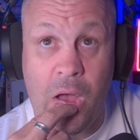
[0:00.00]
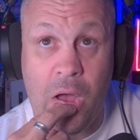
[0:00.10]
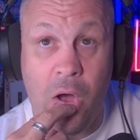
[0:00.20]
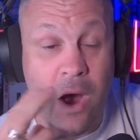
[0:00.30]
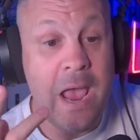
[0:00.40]

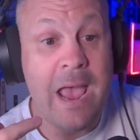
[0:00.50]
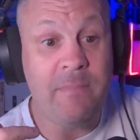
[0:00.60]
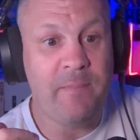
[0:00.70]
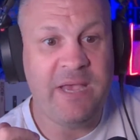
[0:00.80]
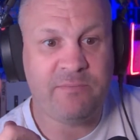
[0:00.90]
I am
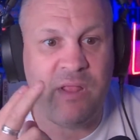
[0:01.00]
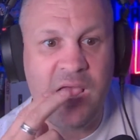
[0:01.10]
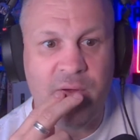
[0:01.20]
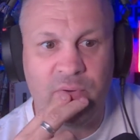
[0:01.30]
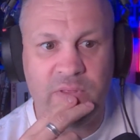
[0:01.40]
the best
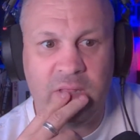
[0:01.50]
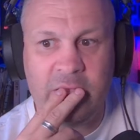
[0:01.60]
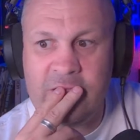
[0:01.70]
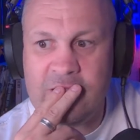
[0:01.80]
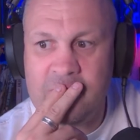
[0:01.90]
player in the
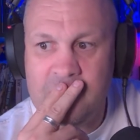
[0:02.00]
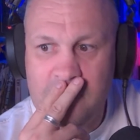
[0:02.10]
league.